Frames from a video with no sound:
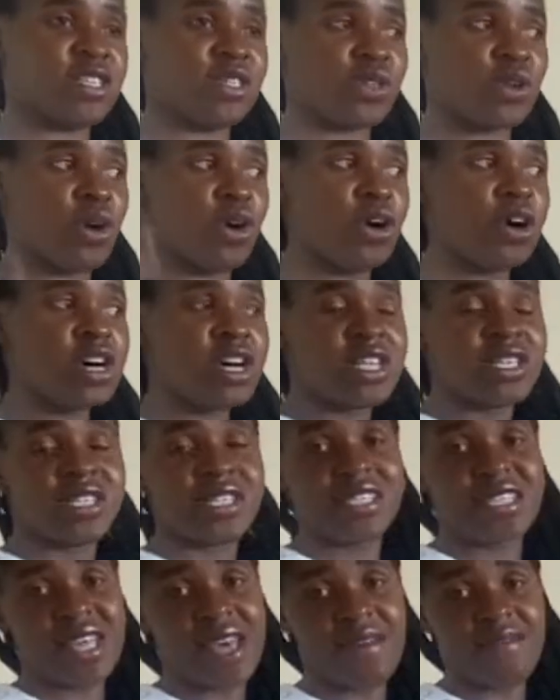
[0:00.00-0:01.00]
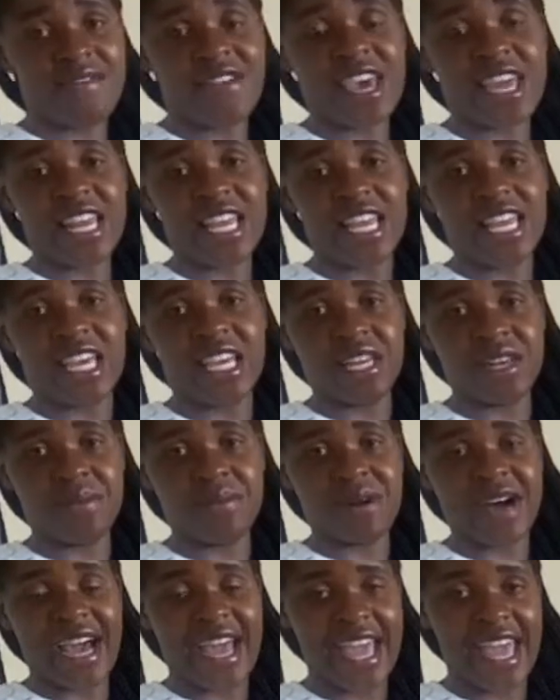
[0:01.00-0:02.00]
So 7
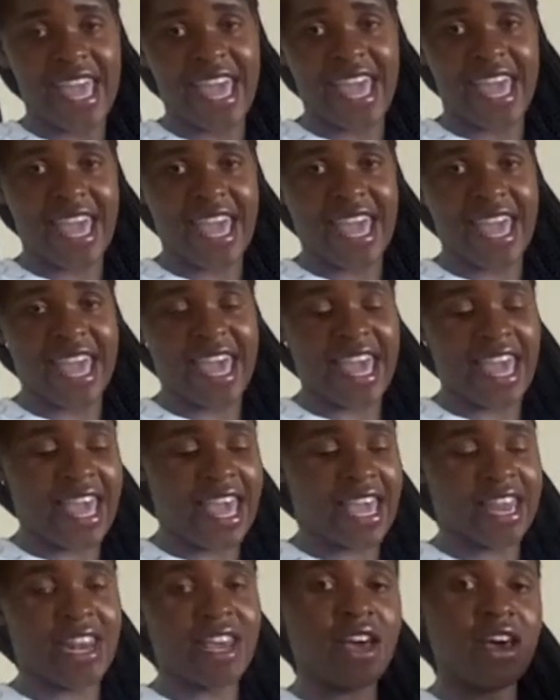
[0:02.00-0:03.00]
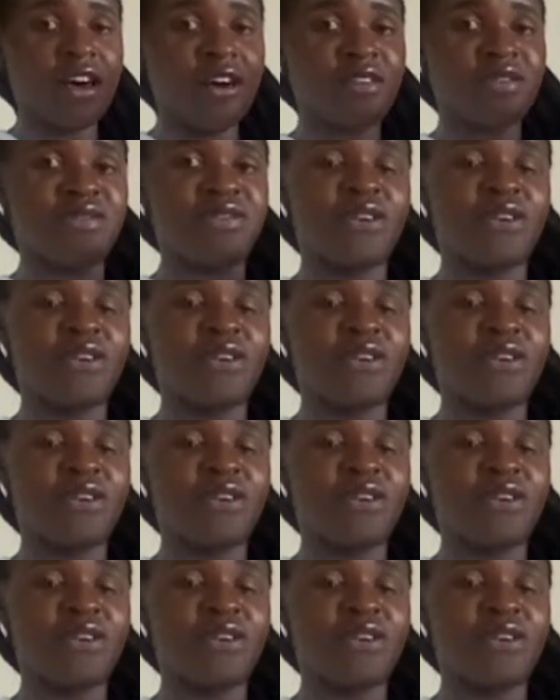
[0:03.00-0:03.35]
in my head,